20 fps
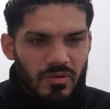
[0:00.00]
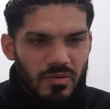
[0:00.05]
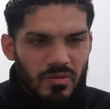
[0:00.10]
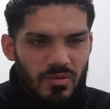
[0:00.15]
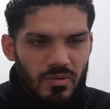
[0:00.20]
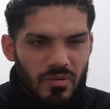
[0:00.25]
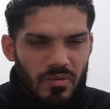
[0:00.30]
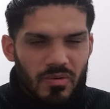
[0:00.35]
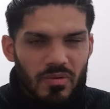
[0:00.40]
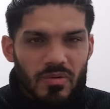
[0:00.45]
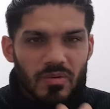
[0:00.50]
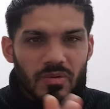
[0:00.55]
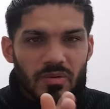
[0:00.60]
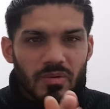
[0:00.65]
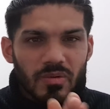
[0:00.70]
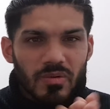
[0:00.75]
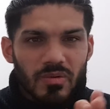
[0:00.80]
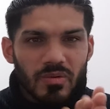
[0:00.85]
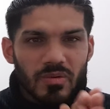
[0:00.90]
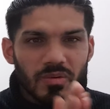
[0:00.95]
Ooh,
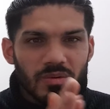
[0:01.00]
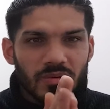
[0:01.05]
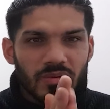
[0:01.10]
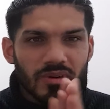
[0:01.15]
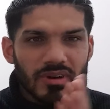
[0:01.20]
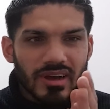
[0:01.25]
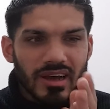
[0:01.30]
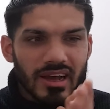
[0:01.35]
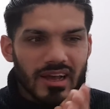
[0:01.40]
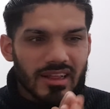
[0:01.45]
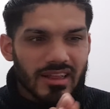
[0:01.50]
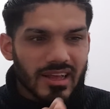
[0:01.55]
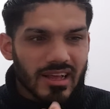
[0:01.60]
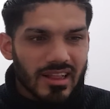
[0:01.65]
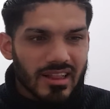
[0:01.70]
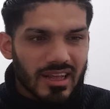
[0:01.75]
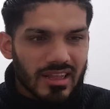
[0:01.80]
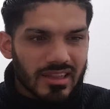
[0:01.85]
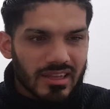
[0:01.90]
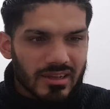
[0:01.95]
that yeah,
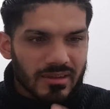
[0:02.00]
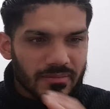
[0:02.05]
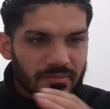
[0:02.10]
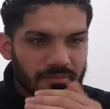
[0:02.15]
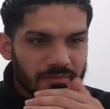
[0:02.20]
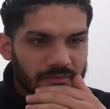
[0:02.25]
exciting.